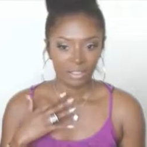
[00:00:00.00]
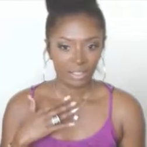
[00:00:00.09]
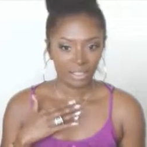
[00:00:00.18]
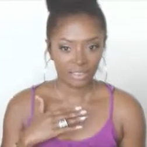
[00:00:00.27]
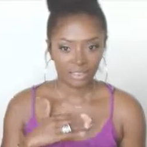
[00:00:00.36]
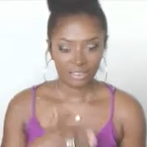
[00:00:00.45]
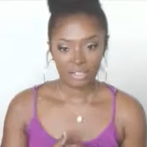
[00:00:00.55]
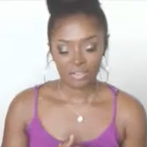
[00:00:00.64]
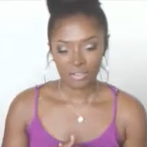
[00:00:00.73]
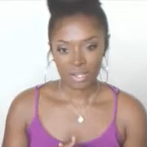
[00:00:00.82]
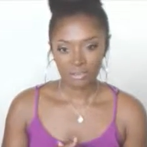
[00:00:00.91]
I could stay
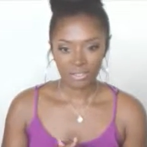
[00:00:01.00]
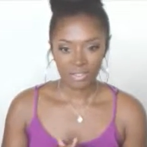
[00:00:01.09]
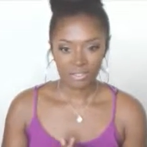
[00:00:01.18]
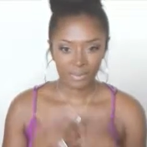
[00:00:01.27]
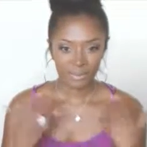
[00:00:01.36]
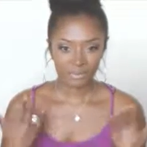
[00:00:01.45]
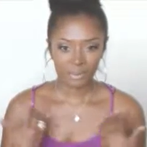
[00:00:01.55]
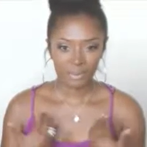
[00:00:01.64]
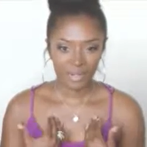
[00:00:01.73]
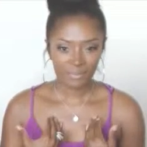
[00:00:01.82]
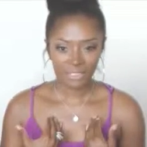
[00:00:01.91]
on top of things because one
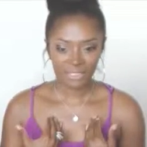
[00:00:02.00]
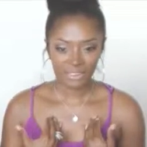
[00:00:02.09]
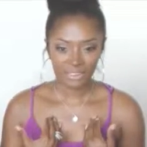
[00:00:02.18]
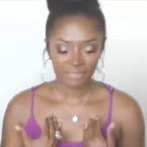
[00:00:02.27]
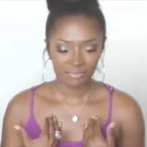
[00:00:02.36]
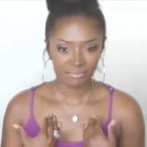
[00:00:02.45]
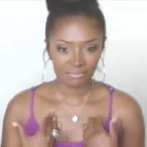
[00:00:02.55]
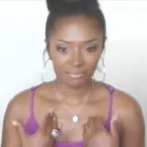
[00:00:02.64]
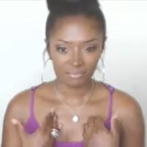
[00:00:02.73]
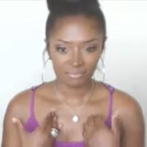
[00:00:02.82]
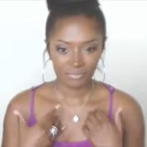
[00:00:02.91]
of my biggest
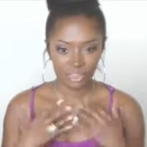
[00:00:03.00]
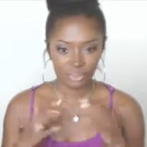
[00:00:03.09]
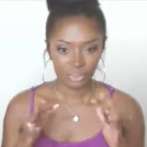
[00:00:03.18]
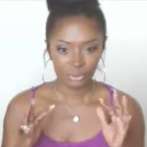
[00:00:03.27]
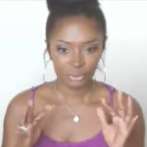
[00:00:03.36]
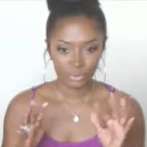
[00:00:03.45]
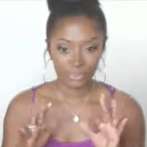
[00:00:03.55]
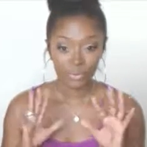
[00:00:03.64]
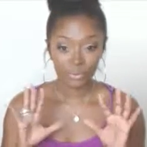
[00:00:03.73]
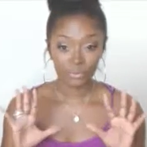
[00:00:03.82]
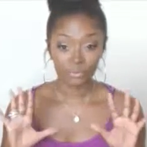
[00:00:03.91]
issues was
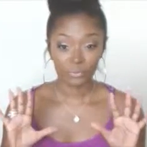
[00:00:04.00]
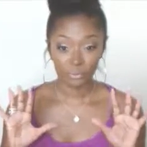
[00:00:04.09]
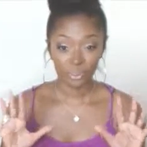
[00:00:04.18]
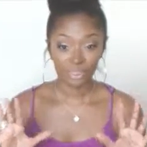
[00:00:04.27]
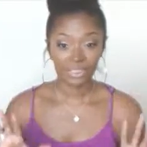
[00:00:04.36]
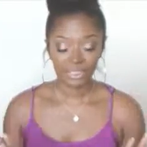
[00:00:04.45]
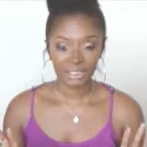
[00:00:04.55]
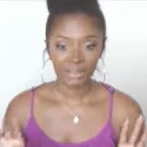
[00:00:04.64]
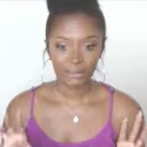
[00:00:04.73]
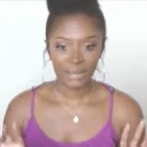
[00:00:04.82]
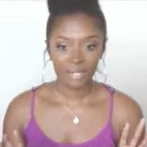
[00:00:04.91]
I would forget
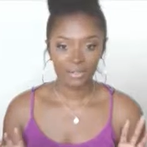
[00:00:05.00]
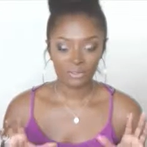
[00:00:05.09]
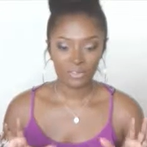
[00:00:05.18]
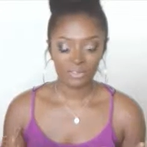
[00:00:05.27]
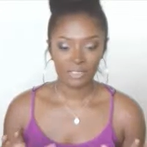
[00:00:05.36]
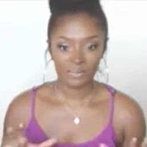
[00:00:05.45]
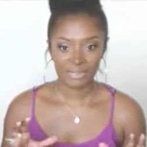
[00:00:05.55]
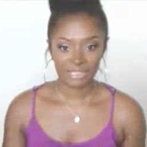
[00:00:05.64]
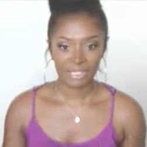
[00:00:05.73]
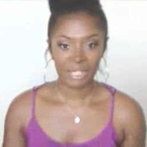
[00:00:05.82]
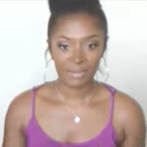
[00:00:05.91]
about some
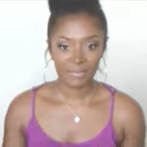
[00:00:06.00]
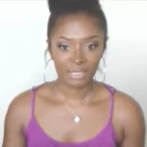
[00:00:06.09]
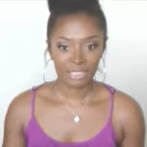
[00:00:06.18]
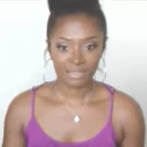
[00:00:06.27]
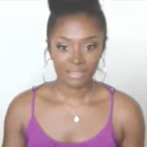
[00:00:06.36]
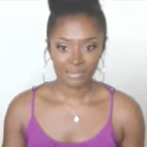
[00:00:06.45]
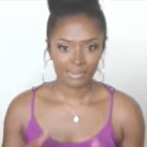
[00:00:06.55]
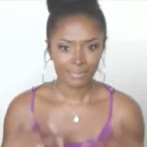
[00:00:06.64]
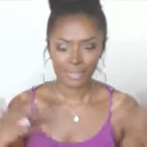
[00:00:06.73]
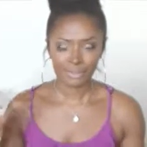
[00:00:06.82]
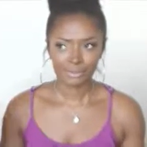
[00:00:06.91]
assignments,
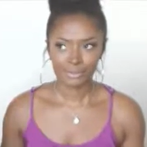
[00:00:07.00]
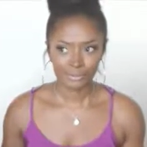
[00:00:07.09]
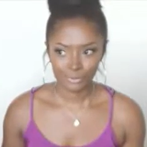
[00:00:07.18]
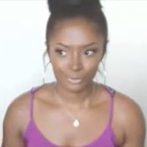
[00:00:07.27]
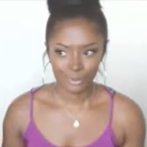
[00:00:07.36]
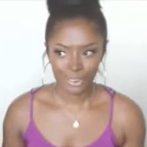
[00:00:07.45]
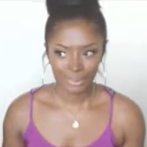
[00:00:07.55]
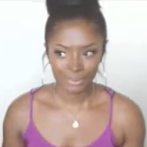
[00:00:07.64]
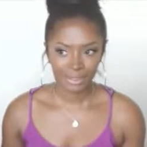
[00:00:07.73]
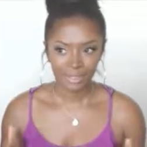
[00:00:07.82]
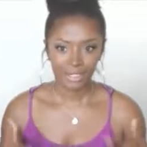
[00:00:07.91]
especially the due
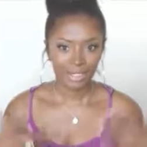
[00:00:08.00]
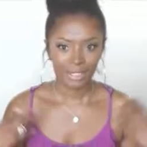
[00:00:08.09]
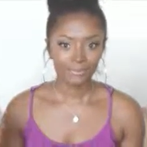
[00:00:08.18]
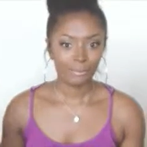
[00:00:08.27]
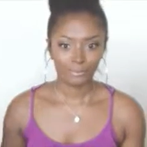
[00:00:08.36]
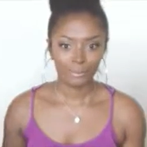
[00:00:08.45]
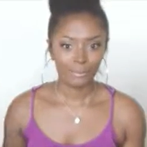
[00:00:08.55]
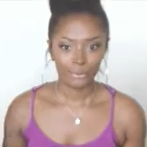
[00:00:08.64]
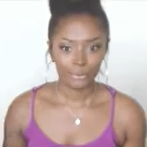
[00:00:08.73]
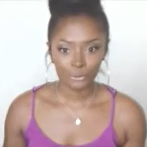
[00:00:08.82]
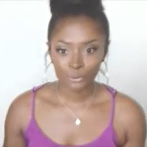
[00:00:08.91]
dates. How I'm going to
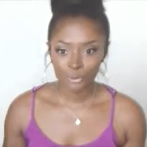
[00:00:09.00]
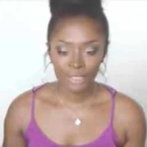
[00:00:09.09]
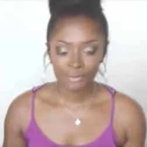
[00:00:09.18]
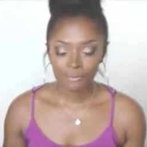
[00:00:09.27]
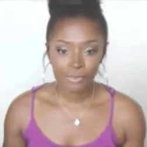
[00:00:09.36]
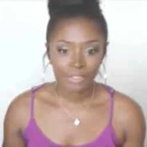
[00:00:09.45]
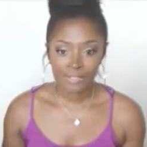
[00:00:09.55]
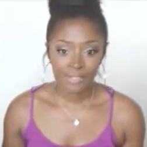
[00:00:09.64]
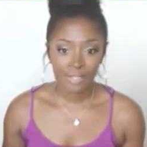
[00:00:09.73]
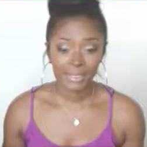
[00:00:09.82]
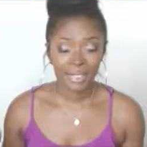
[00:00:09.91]
remember due date for an
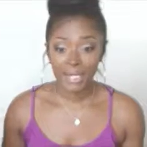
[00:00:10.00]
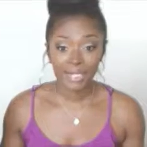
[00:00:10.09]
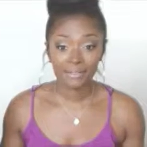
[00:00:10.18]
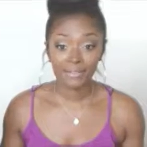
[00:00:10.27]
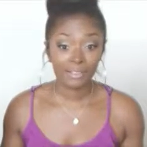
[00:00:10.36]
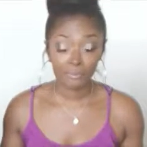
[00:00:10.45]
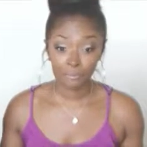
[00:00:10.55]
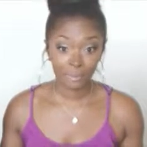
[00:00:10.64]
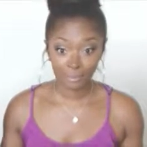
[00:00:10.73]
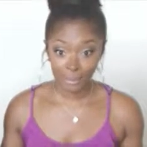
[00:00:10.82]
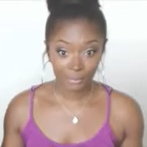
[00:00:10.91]
assignment I didn't even
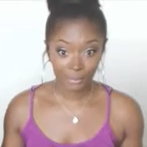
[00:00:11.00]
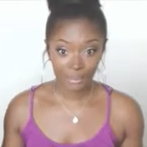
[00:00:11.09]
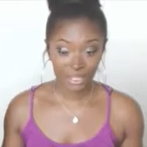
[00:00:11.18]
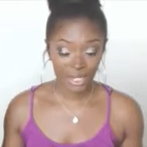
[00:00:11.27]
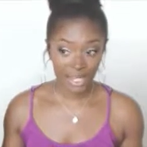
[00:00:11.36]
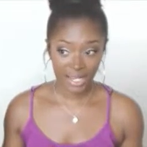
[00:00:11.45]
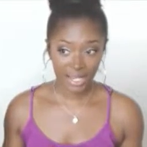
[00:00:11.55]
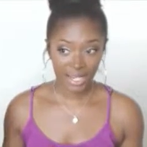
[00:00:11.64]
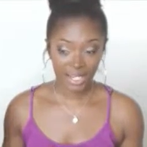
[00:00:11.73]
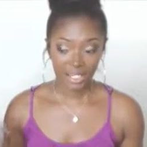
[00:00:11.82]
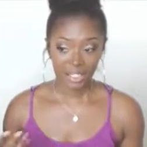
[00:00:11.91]
remember that I
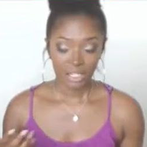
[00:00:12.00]
had.